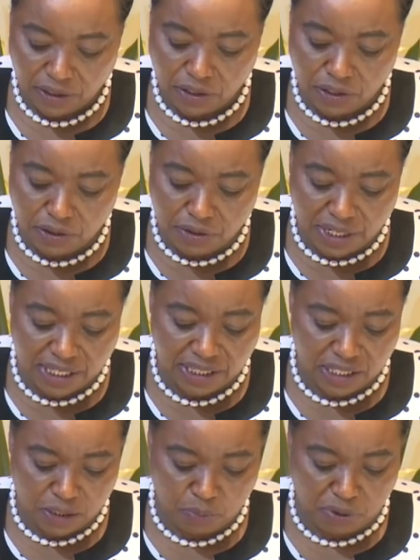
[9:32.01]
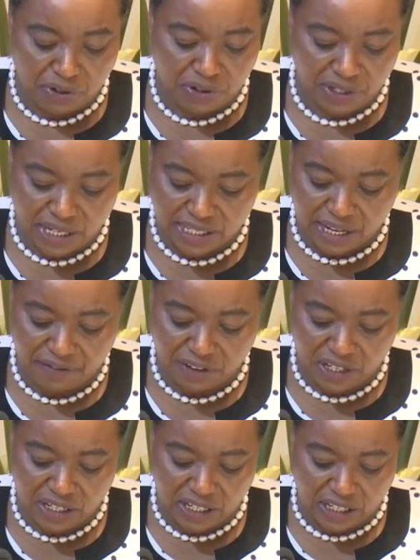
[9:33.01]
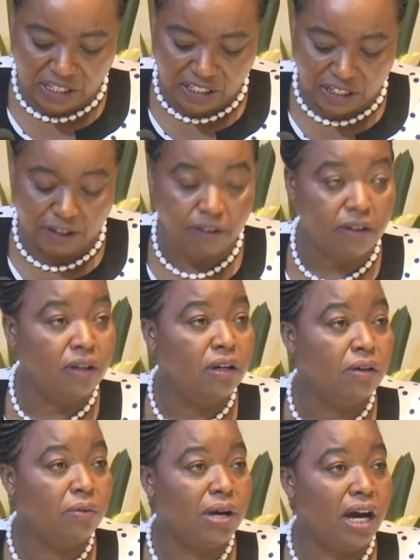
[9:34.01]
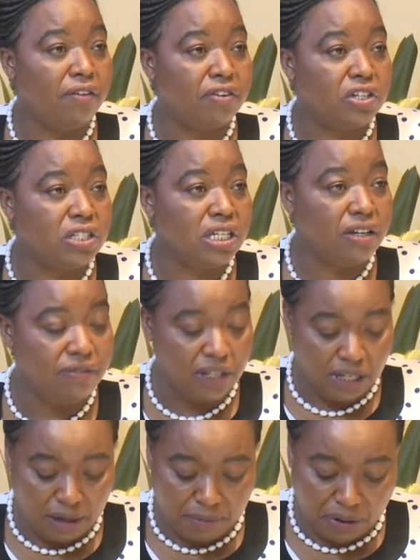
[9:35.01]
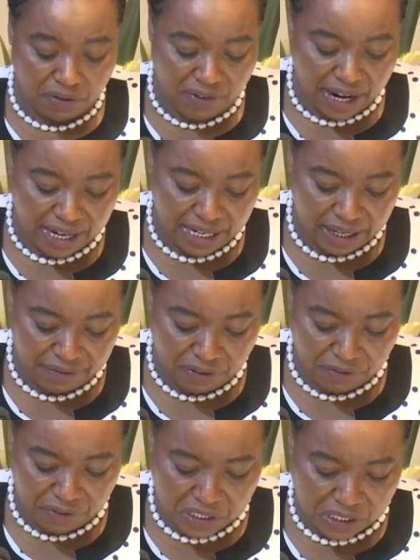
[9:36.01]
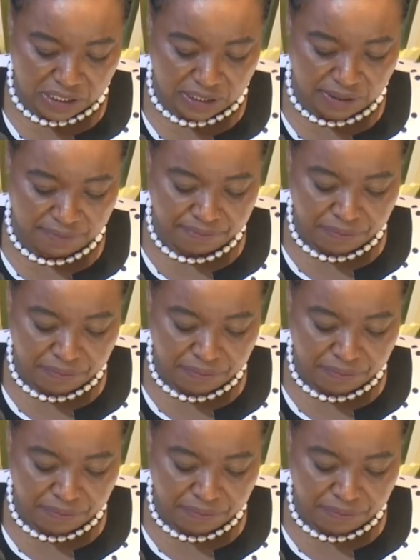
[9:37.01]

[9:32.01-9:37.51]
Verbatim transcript: During this period, as I've indicated, we have received a number of high-level visits.